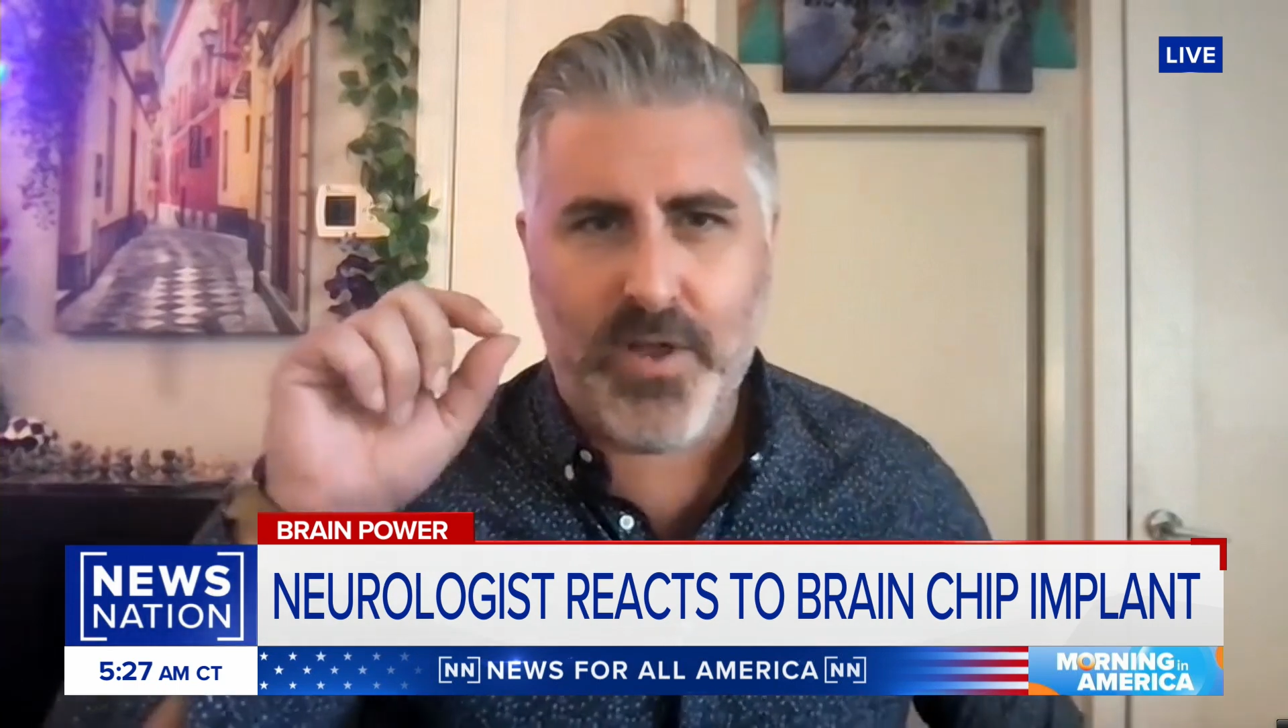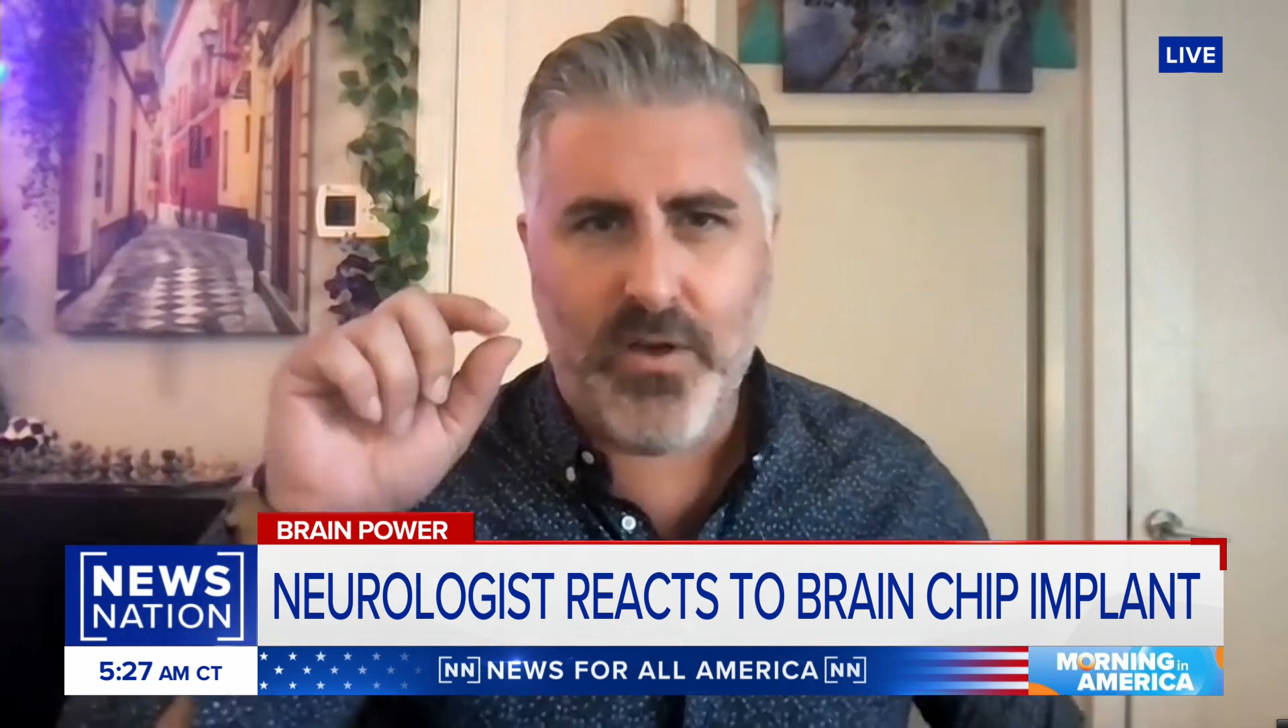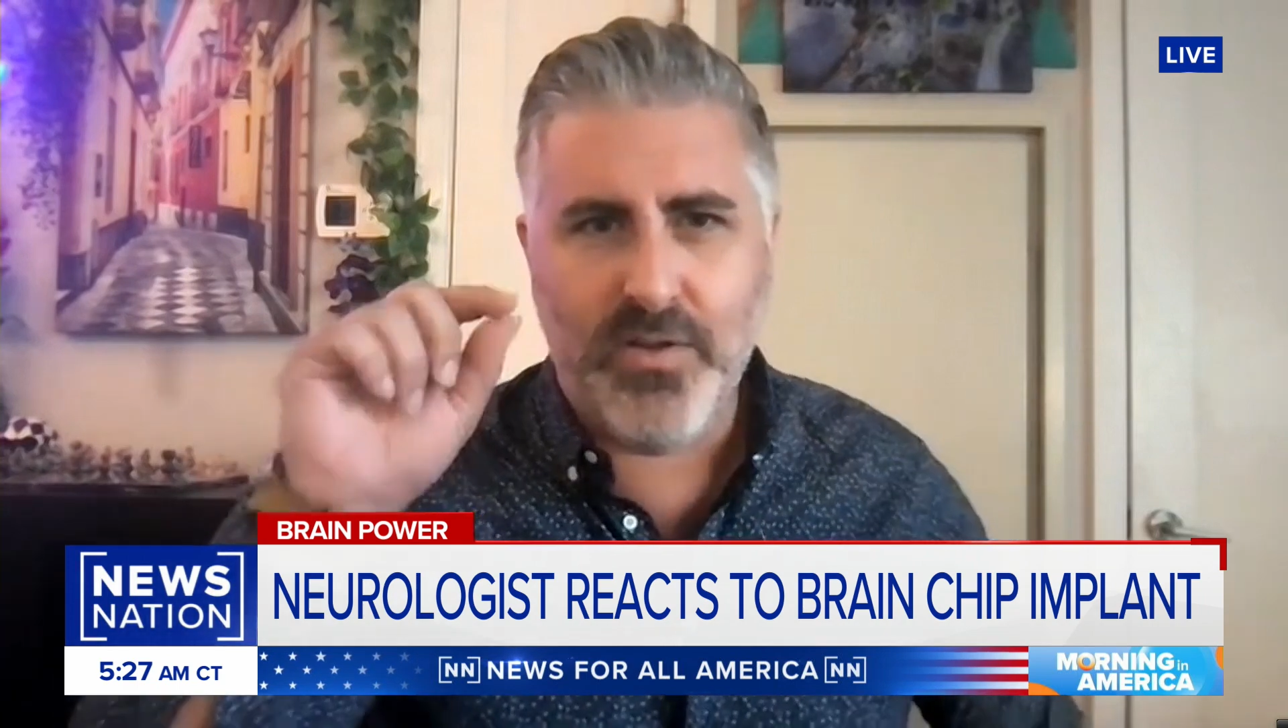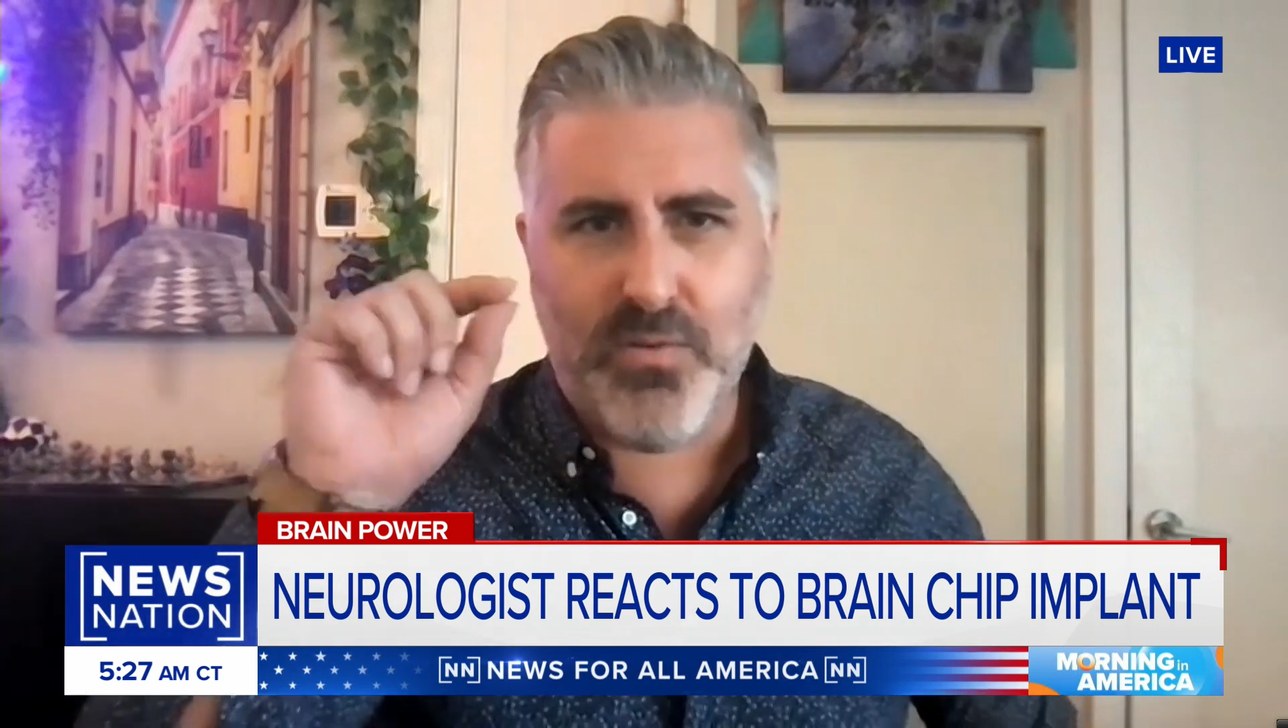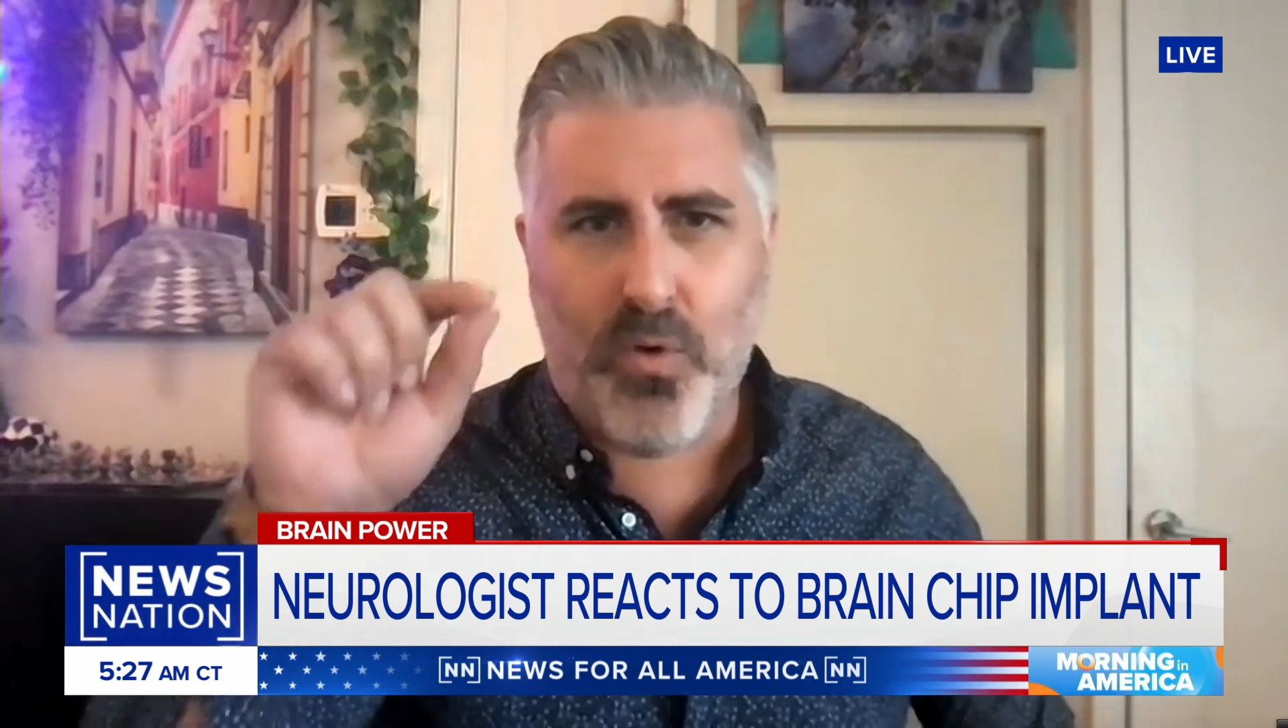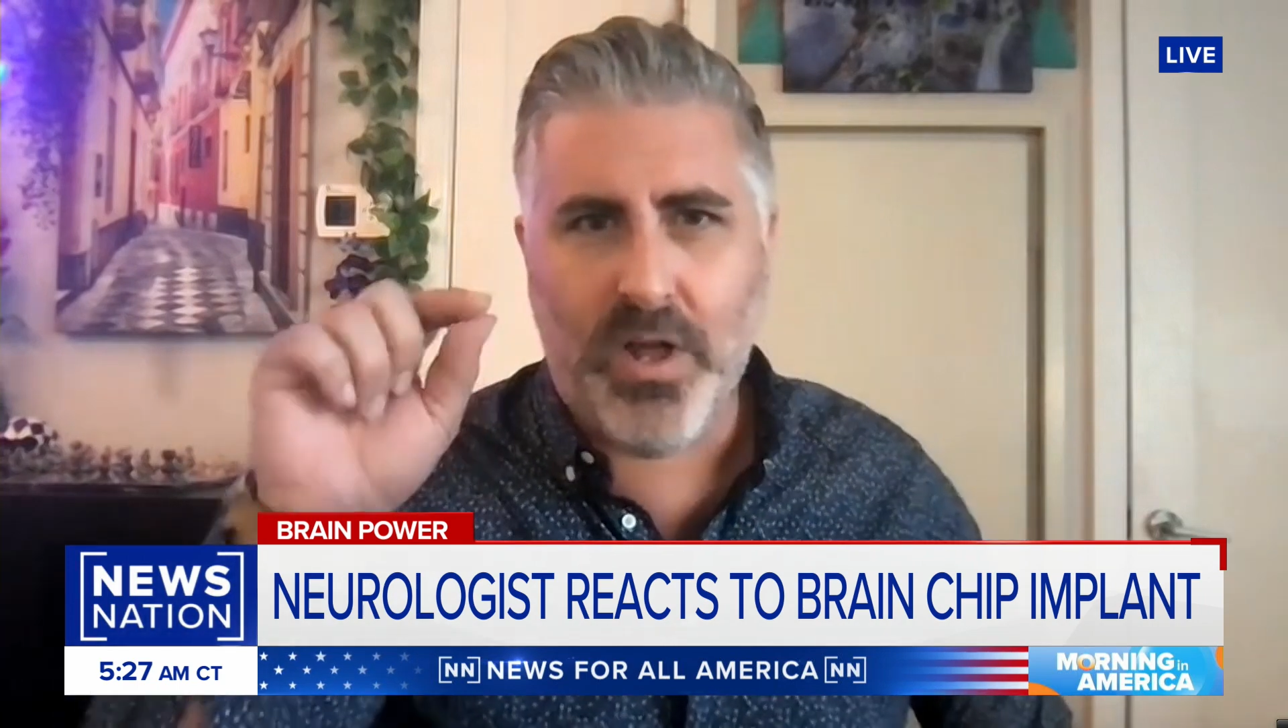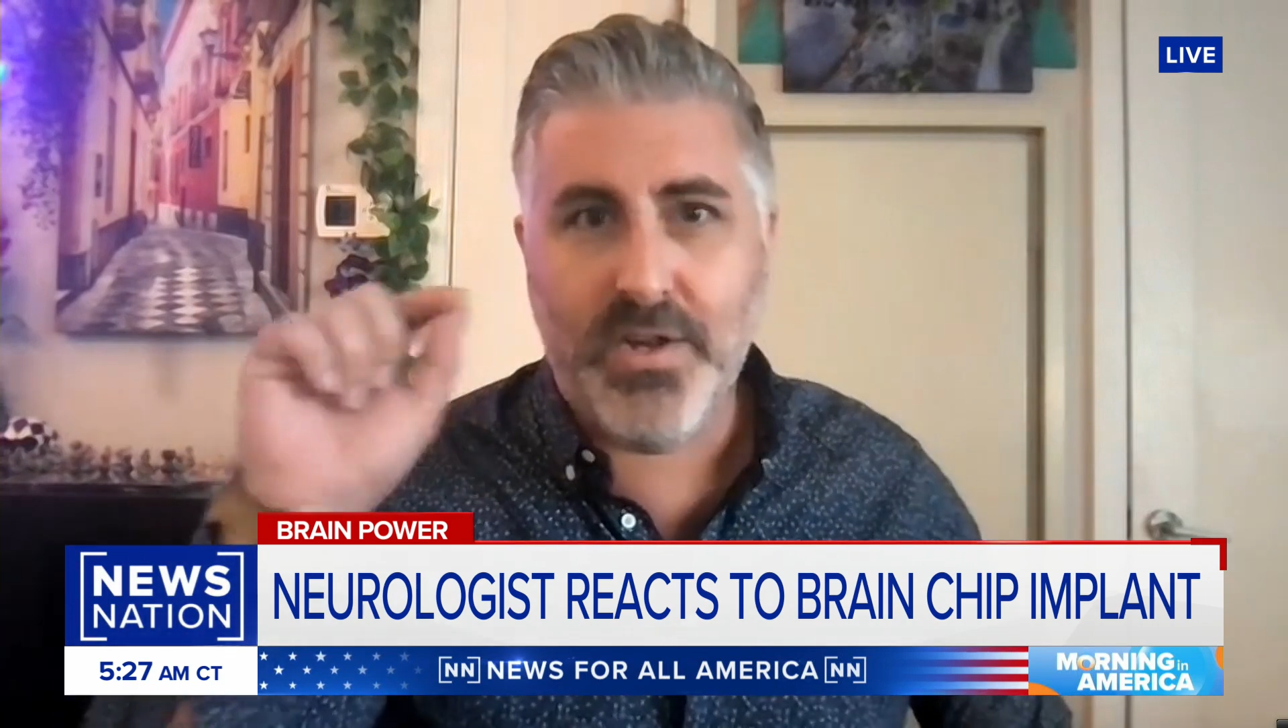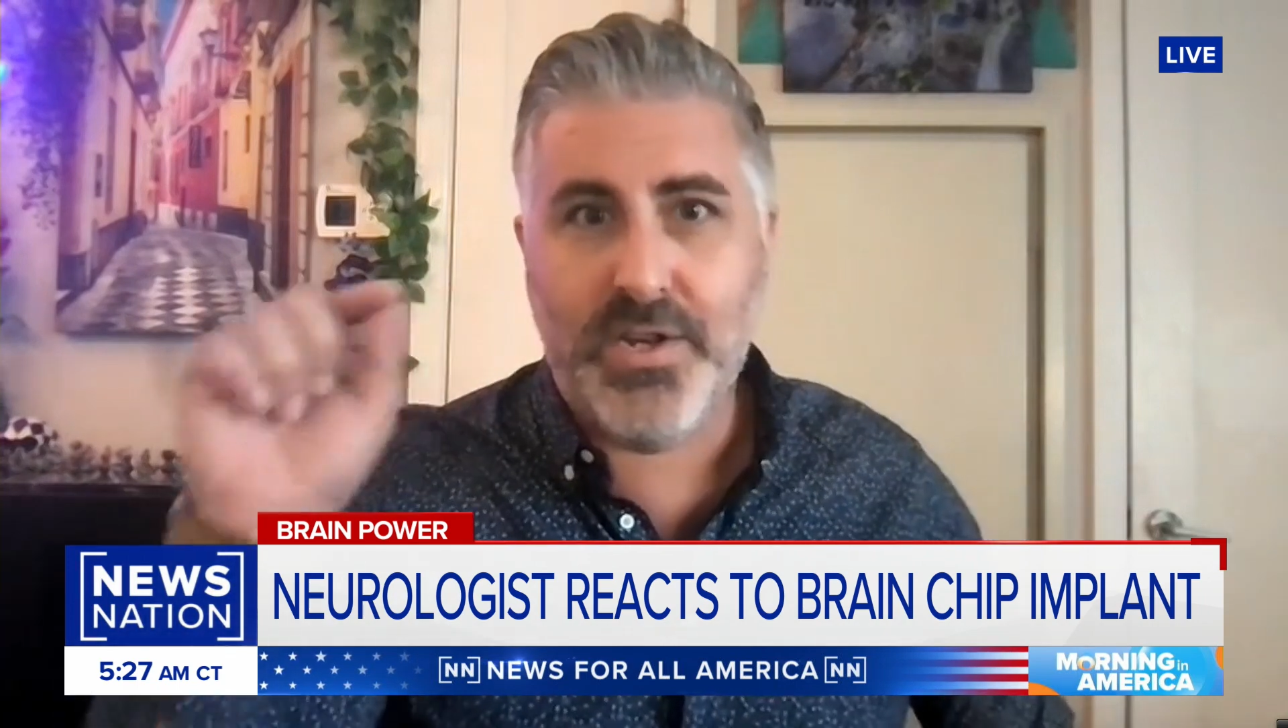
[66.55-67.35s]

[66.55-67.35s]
goes one,